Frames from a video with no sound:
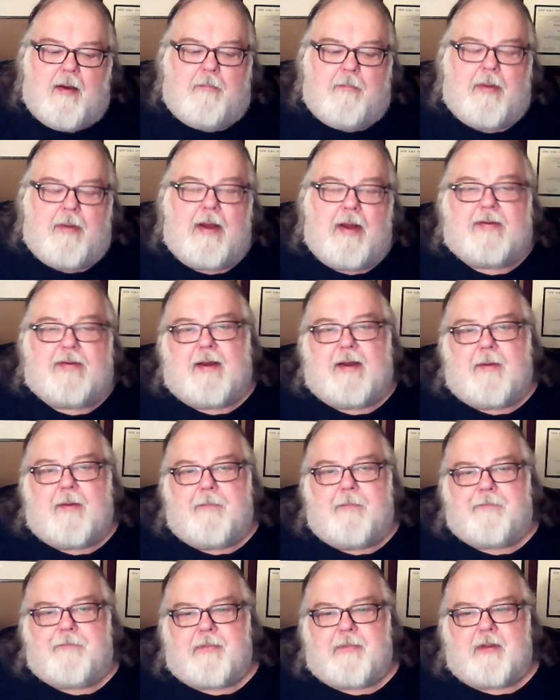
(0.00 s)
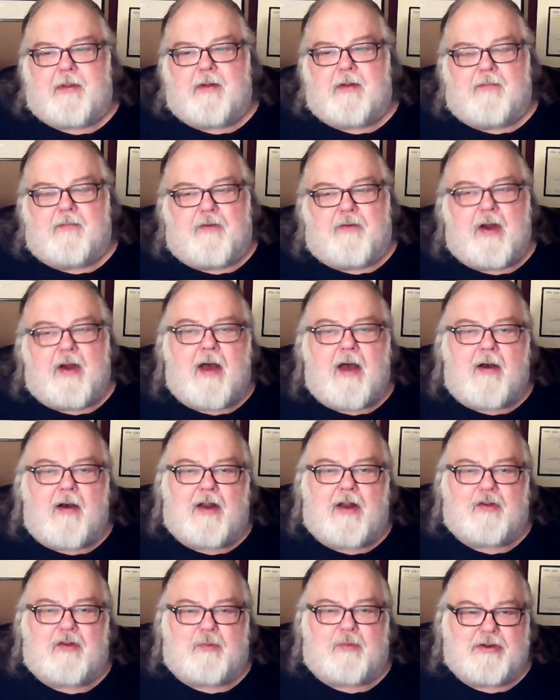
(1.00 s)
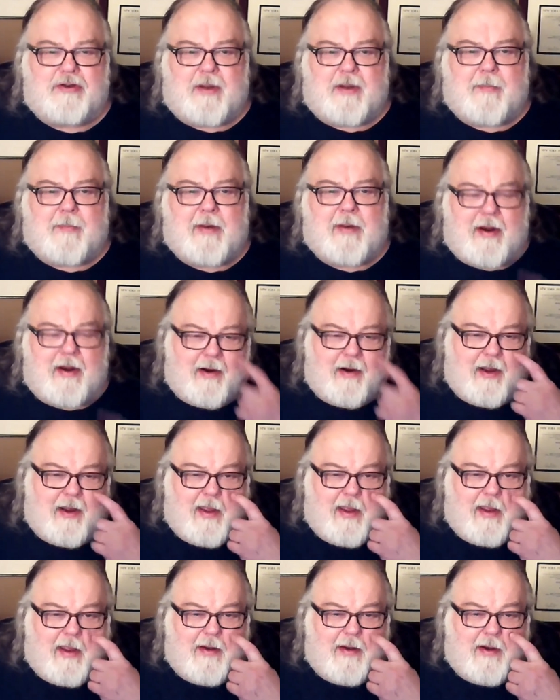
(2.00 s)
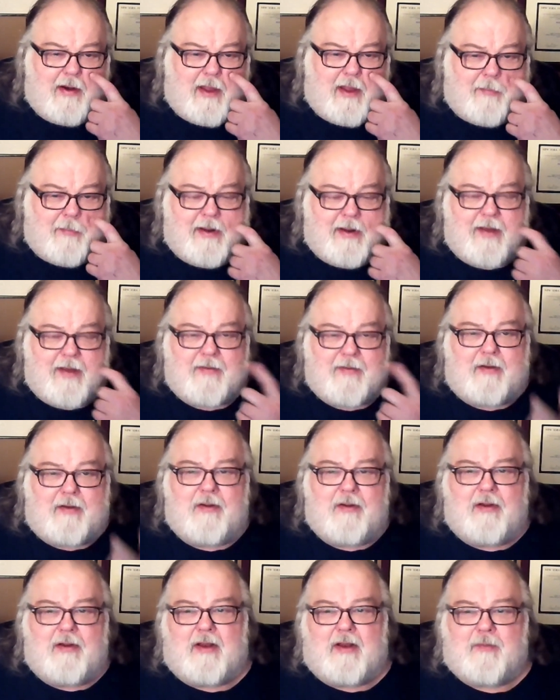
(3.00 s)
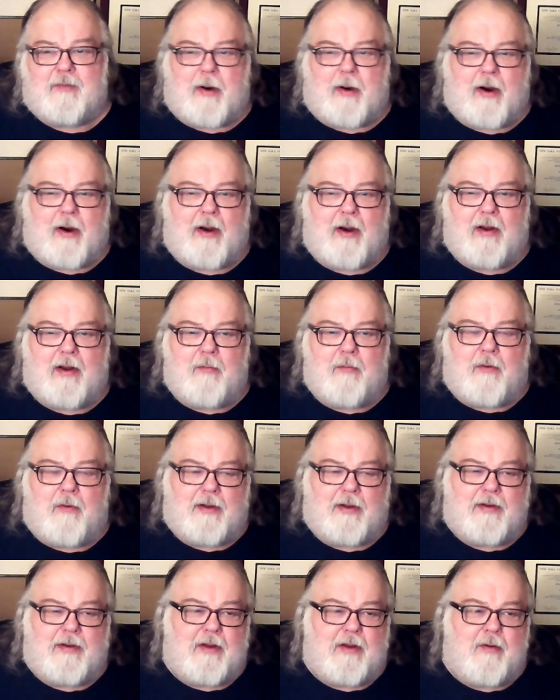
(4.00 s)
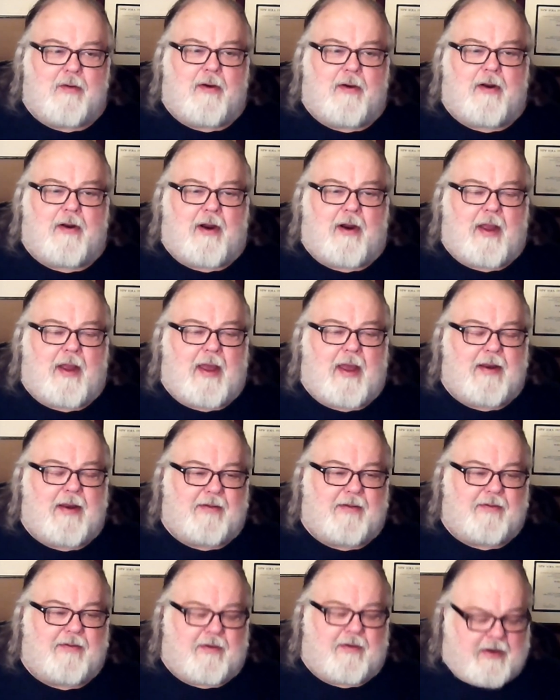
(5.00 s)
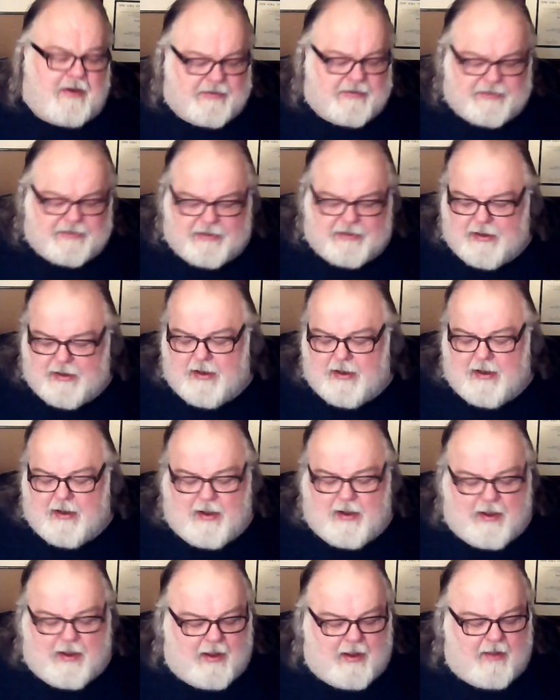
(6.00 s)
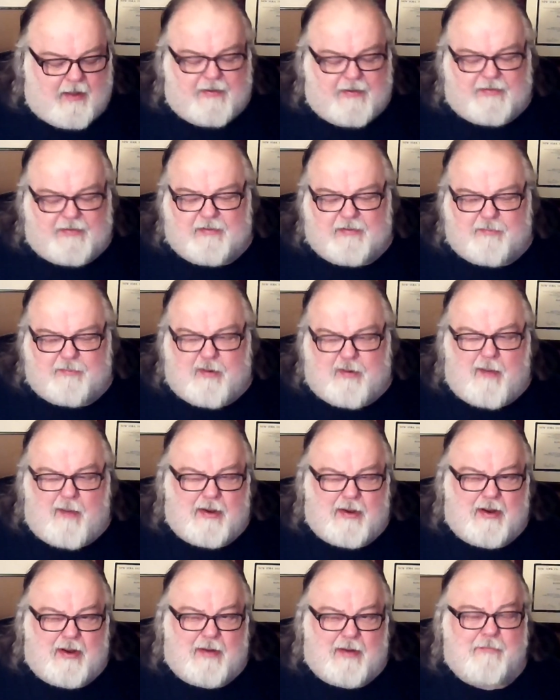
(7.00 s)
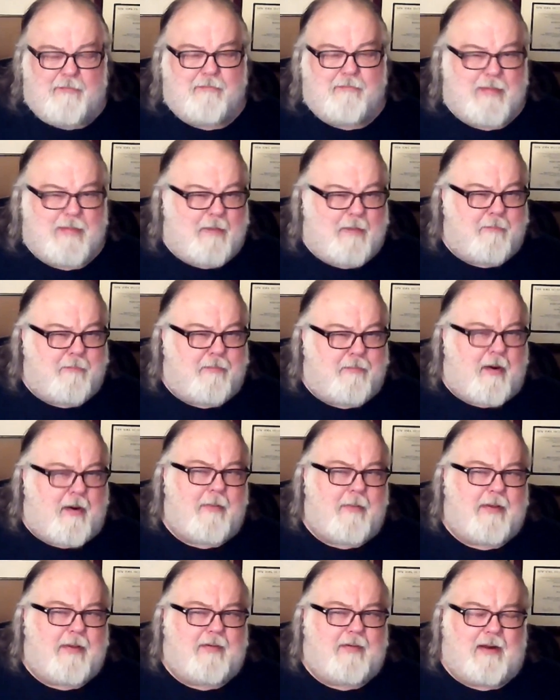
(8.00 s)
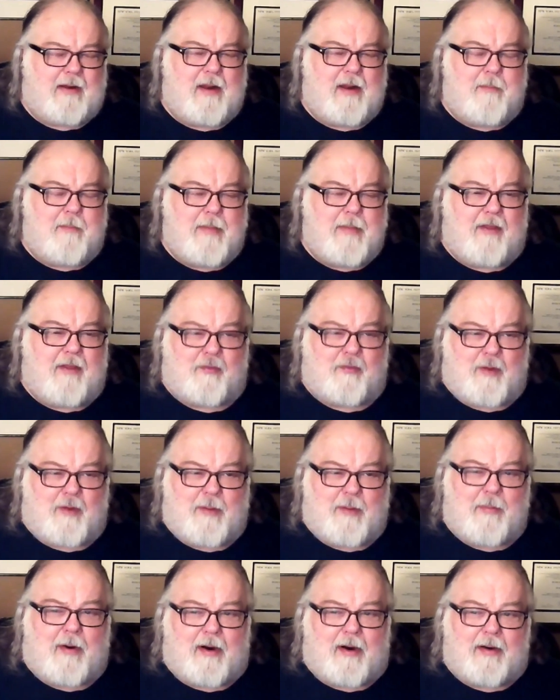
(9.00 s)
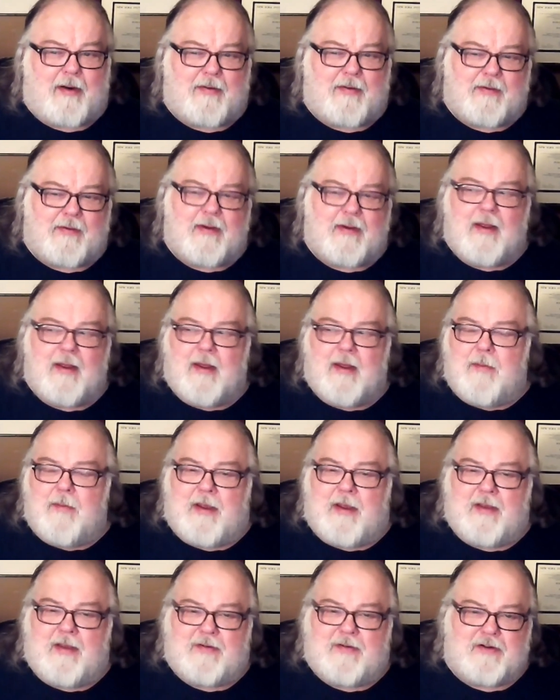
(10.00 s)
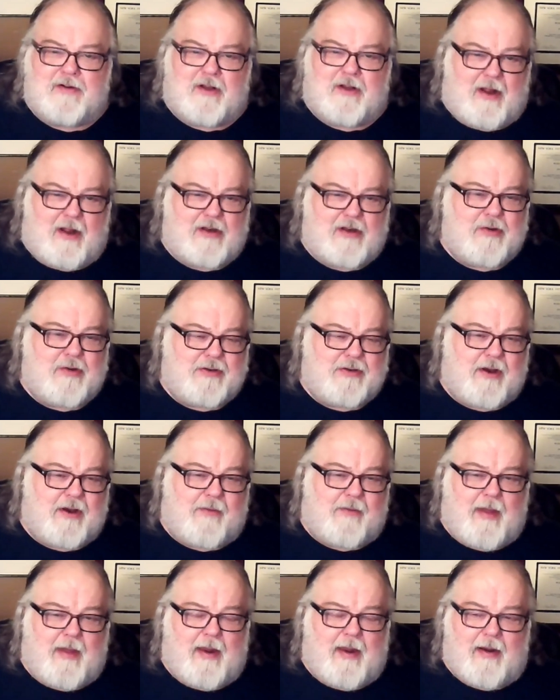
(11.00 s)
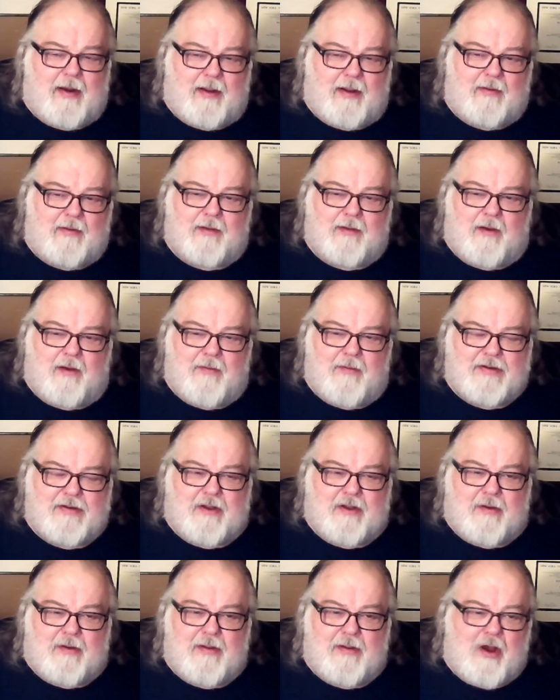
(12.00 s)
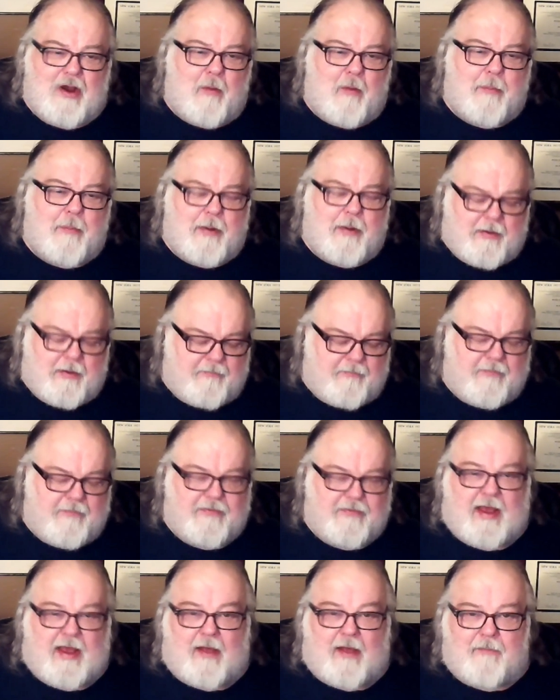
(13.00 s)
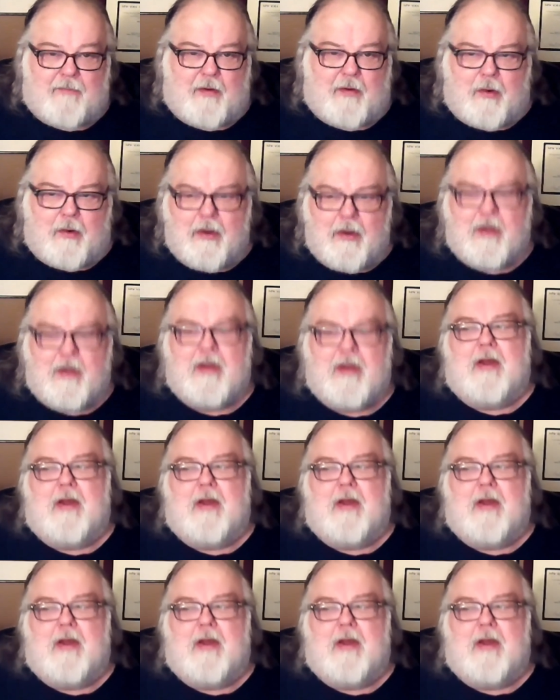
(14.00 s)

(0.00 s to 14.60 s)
But um, for now, I just want to stop it here. And in a couple of days, I'll do the next part and we'll continue on our editing series. Uh, this is probably going to, it probably is going to end up being three parts because there's a lot to self editing. So this is only the opening salvo.